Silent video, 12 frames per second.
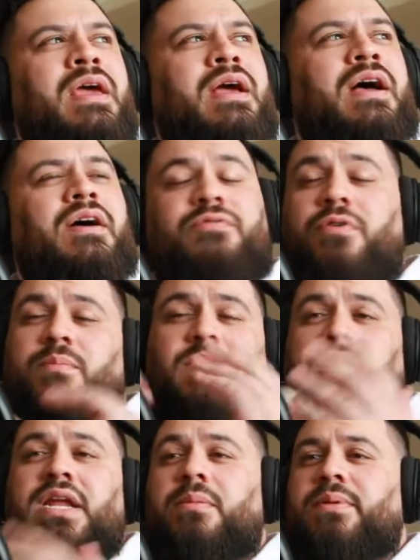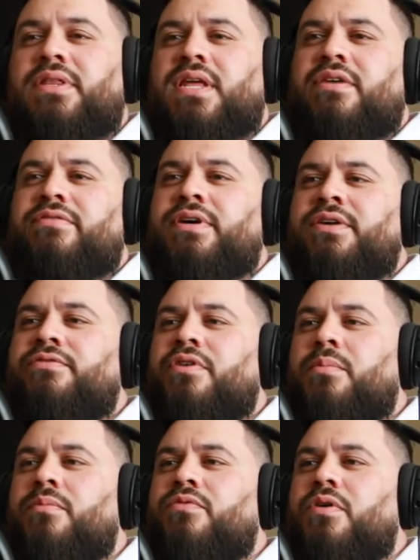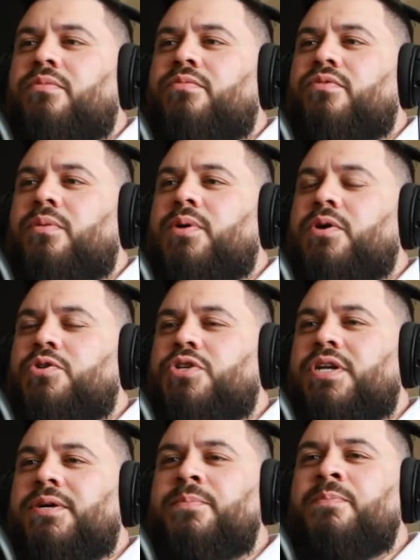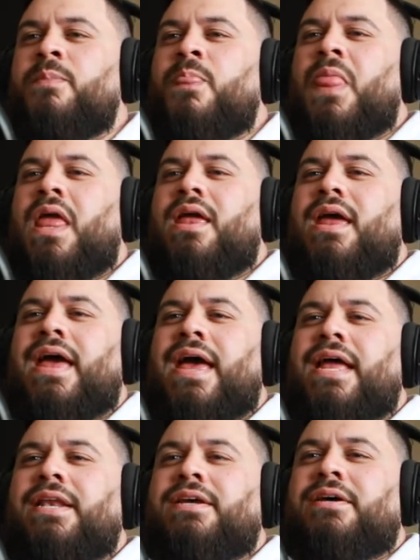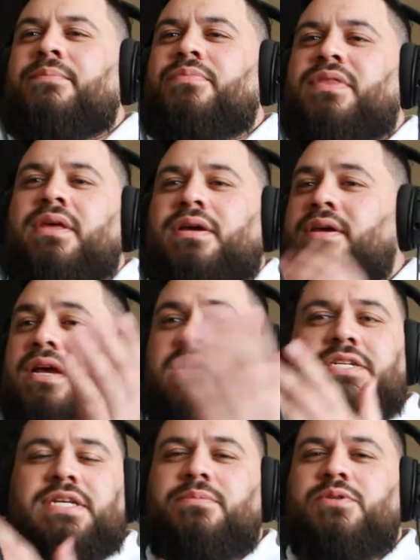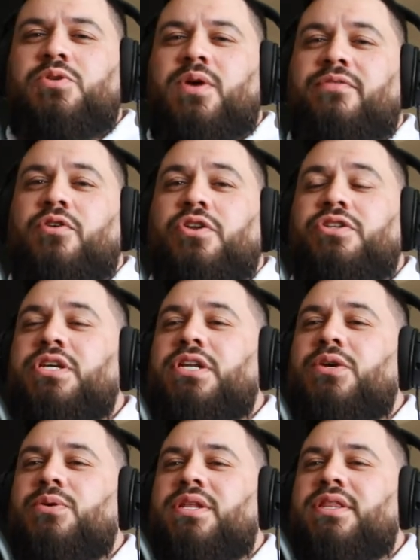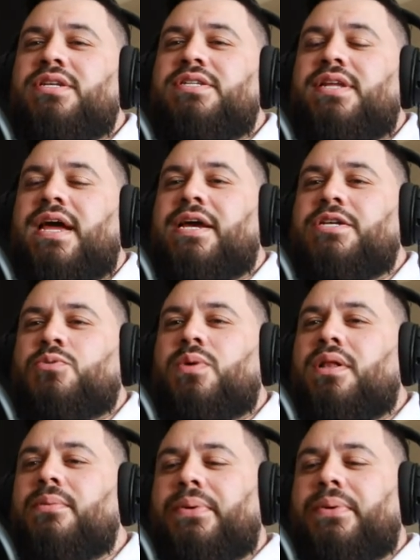From the little bit that I've heard from Gojira, and it seems to have continued in this track as well.